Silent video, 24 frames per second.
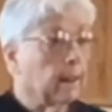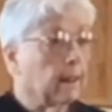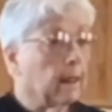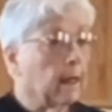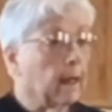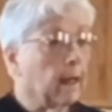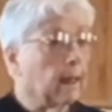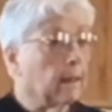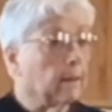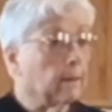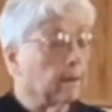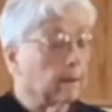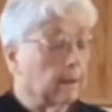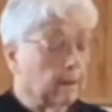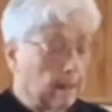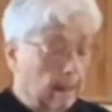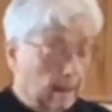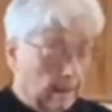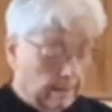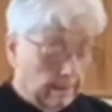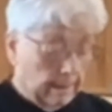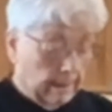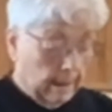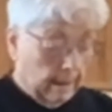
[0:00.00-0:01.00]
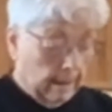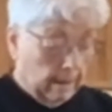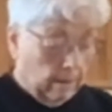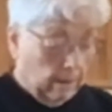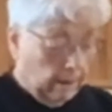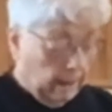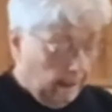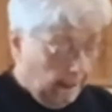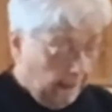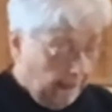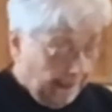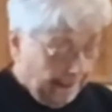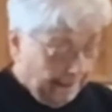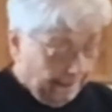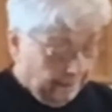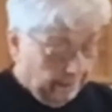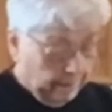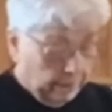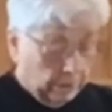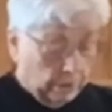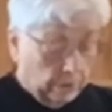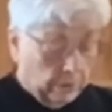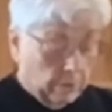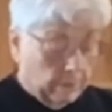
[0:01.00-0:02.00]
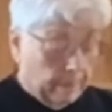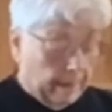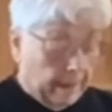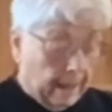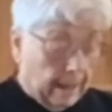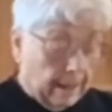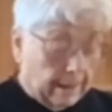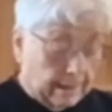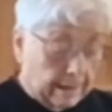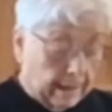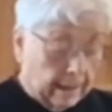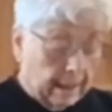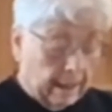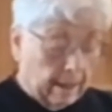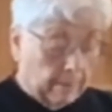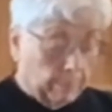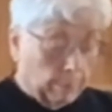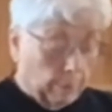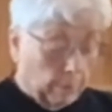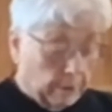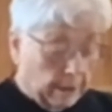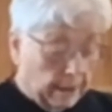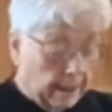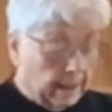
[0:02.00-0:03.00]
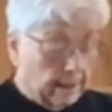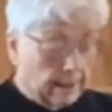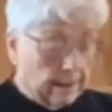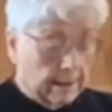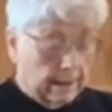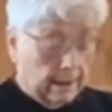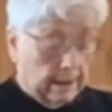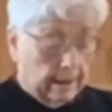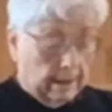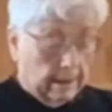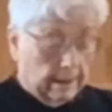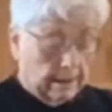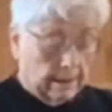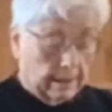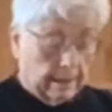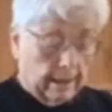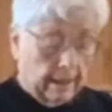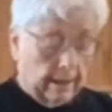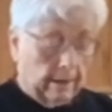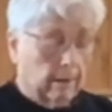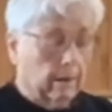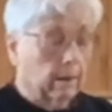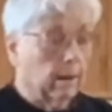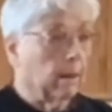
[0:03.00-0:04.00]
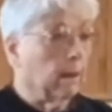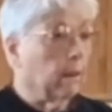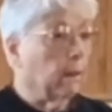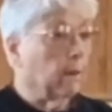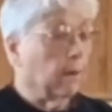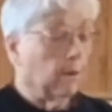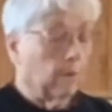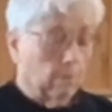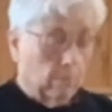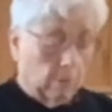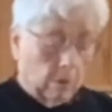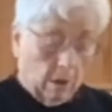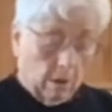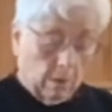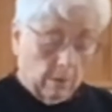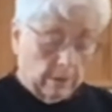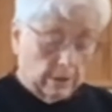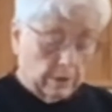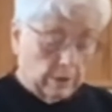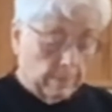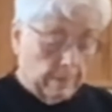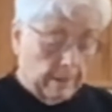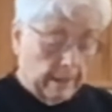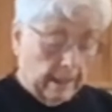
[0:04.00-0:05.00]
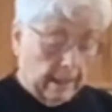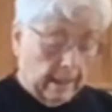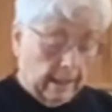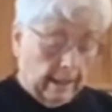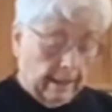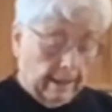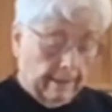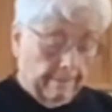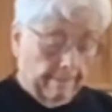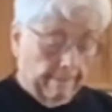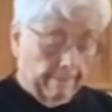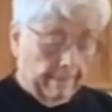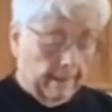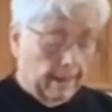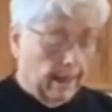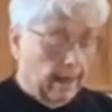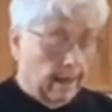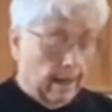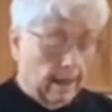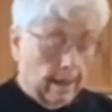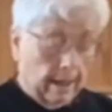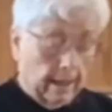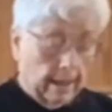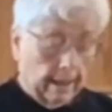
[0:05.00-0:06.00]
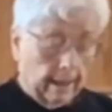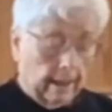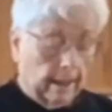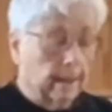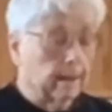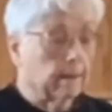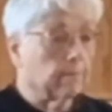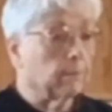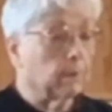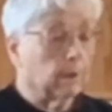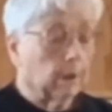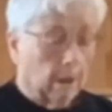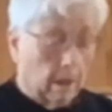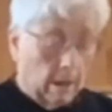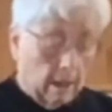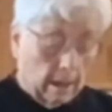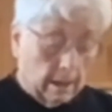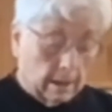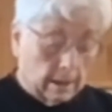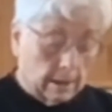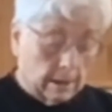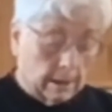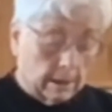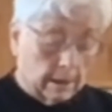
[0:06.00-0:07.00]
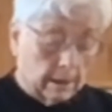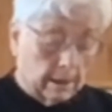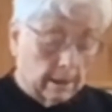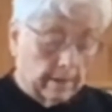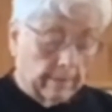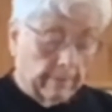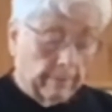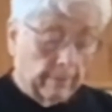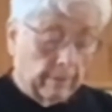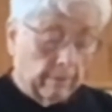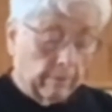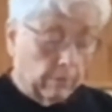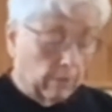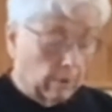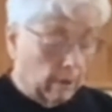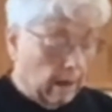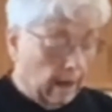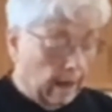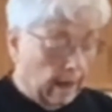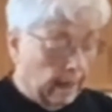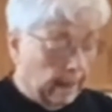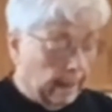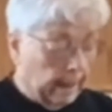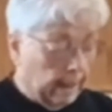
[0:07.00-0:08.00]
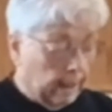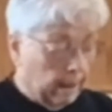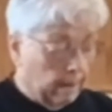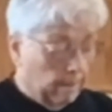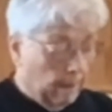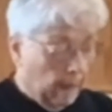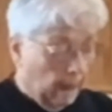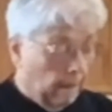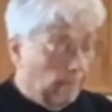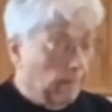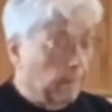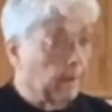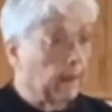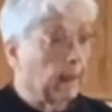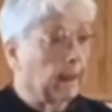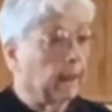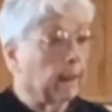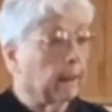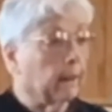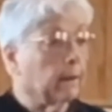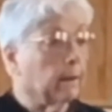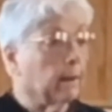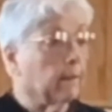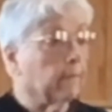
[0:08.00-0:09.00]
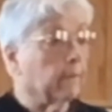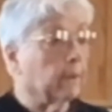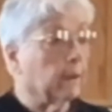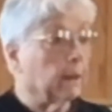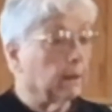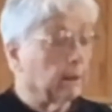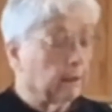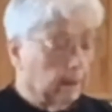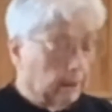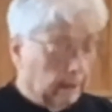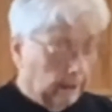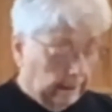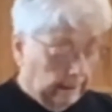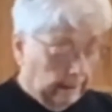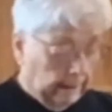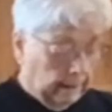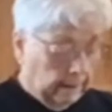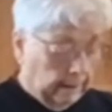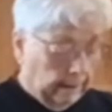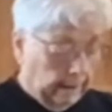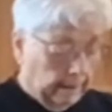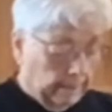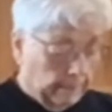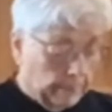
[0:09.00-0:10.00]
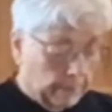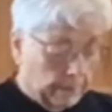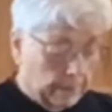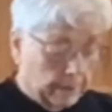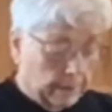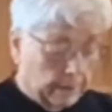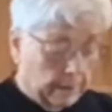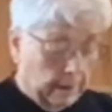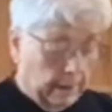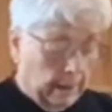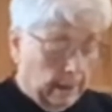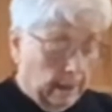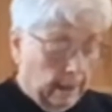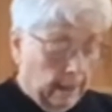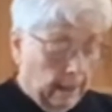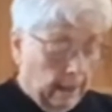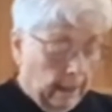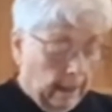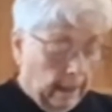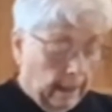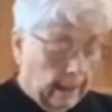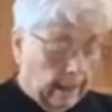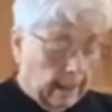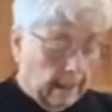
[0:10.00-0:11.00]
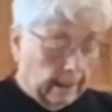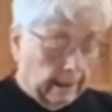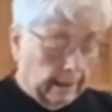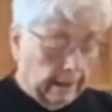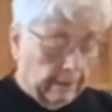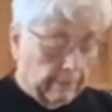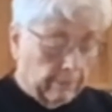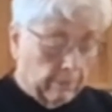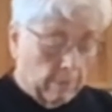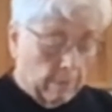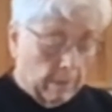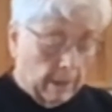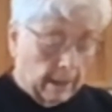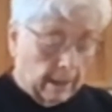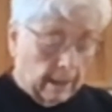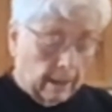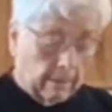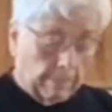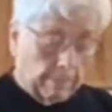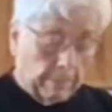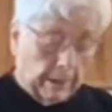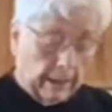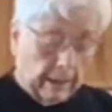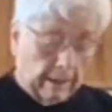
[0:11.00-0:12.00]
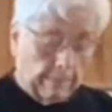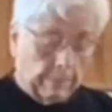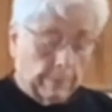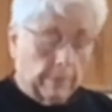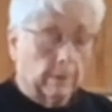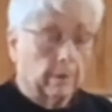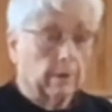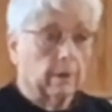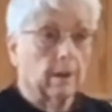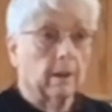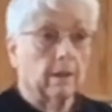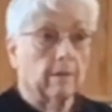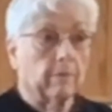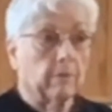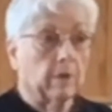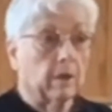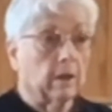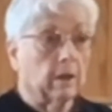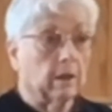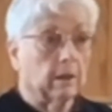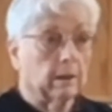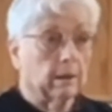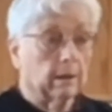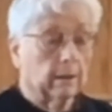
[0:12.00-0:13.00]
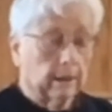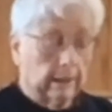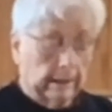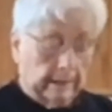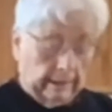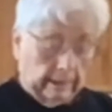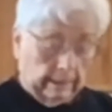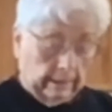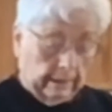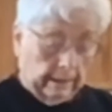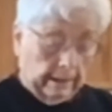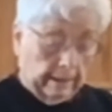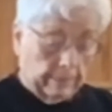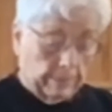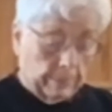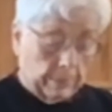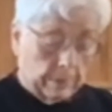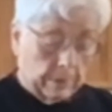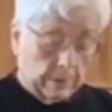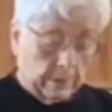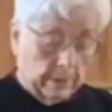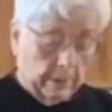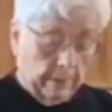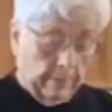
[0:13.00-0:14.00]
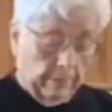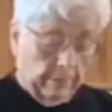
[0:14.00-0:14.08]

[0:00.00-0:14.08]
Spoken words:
Isaiah protested and said, "Woe is me, I am lost, for I am a man of unclean lips, and I live among a people of unclean lips.